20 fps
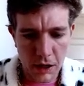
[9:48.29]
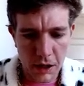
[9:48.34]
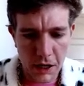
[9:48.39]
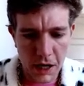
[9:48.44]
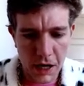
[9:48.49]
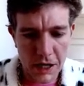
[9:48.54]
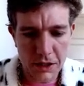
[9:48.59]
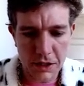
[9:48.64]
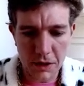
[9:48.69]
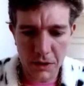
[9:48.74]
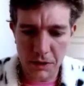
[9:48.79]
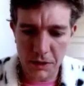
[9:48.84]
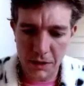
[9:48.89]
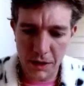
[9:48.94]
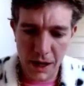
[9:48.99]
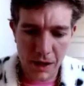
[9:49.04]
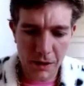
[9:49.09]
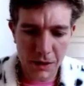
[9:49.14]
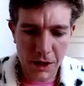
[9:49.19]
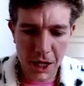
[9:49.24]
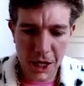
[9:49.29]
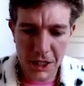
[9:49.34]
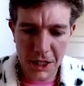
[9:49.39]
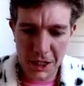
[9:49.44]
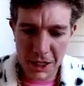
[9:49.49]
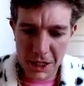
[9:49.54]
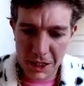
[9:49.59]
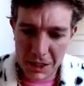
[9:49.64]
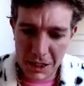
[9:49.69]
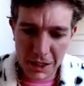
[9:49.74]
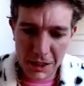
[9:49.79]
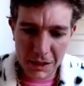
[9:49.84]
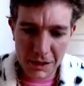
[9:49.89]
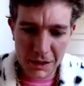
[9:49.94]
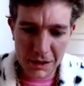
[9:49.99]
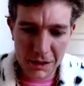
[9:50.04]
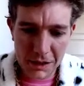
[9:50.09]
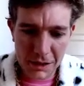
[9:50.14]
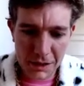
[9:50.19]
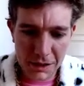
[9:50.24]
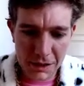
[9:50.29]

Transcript: Okay, so now we got a decent,